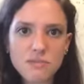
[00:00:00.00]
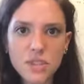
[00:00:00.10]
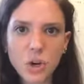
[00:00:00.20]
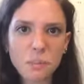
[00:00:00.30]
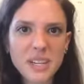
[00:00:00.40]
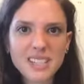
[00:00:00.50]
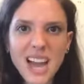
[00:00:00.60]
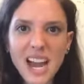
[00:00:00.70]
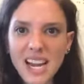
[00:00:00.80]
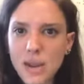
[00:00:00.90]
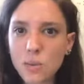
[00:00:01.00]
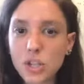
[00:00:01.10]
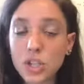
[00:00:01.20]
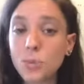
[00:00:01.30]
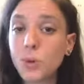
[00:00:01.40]
turpentiney,
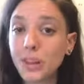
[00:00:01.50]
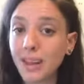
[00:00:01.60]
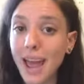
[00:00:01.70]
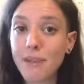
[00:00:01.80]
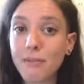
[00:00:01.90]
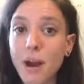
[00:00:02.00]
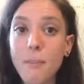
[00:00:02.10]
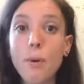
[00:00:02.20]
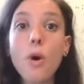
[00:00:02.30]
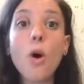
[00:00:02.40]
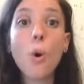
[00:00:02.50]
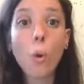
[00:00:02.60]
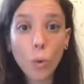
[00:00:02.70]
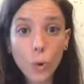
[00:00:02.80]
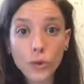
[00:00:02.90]
which you will get from
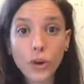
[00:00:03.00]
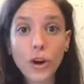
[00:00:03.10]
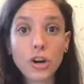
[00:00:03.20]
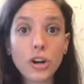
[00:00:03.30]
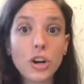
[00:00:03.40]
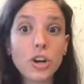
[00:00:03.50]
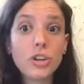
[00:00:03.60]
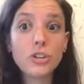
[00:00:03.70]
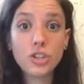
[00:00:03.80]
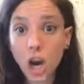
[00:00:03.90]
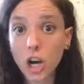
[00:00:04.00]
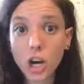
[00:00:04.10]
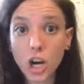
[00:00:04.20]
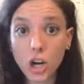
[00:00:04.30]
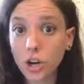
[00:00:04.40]
older,
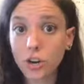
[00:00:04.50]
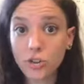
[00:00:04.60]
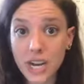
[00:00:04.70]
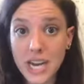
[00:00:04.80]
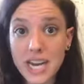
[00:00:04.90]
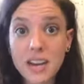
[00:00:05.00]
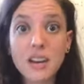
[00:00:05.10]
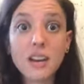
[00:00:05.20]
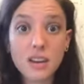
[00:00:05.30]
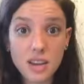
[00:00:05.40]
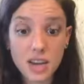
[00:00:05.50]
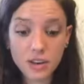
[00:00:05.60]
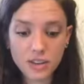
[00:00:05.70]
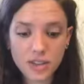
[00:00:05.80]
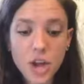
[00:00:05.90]
darker green
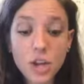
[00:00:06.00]
needles.